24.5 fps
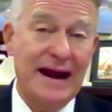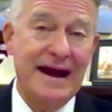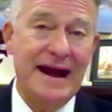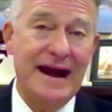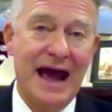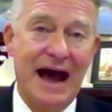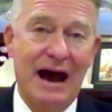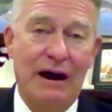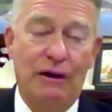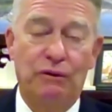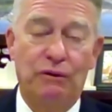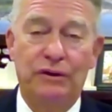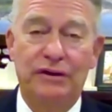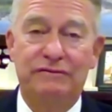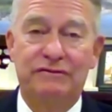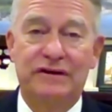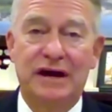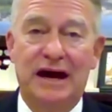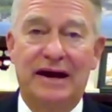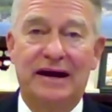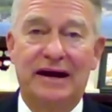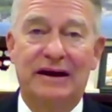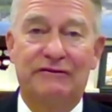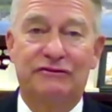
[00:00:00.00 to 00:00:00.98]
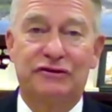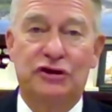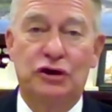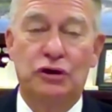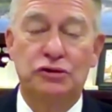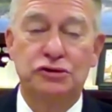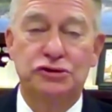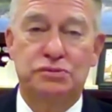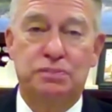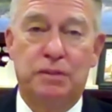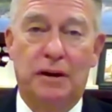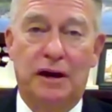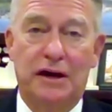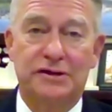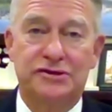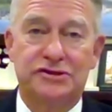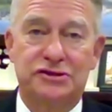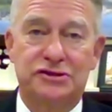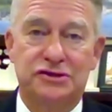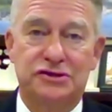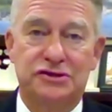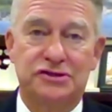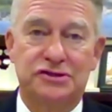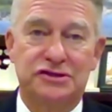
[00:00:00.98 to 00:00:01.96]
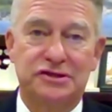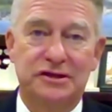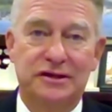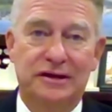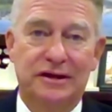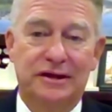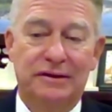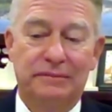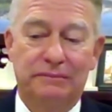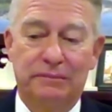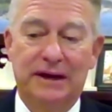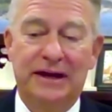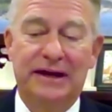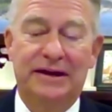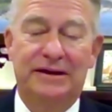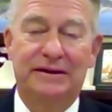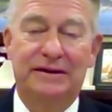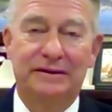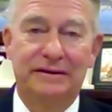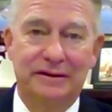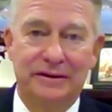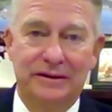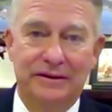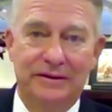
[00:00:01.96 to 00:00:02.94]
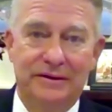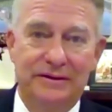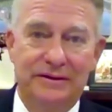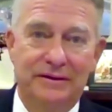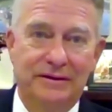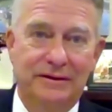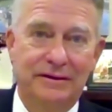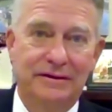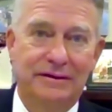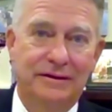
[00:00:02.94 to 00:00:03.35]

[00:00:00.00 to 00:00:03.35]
And right now we've got enough co-sponsors, but